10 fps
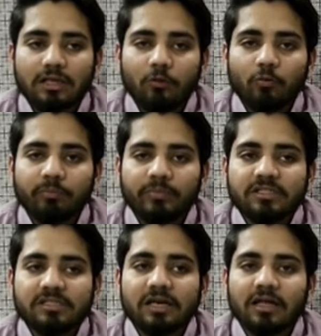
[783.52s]

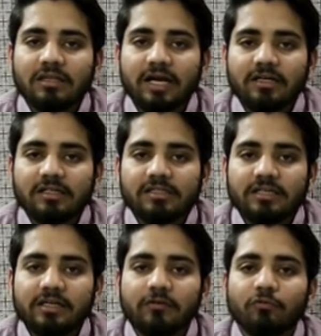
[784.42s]
equipments that is
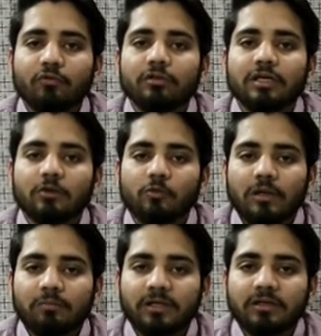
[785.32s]
needed for the
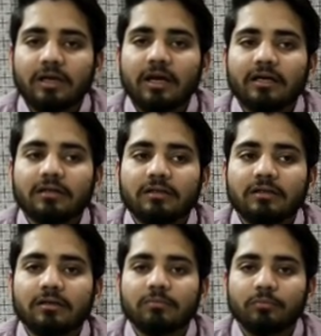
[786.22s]
development and
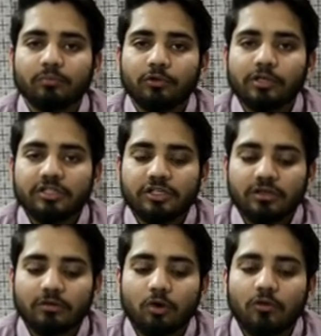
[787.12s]
the
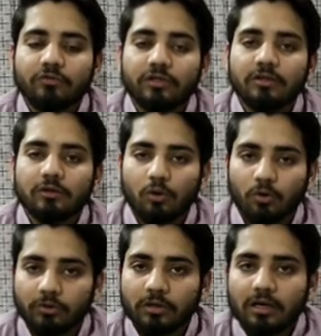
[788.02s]
production of the
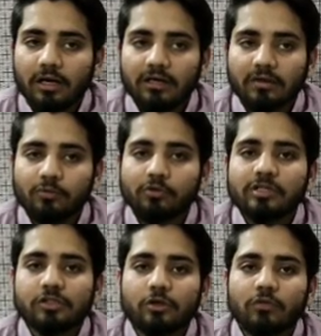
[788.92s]
ore and the
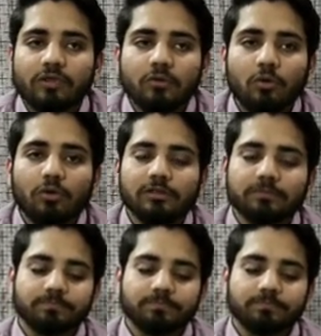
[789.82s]
production of the gold.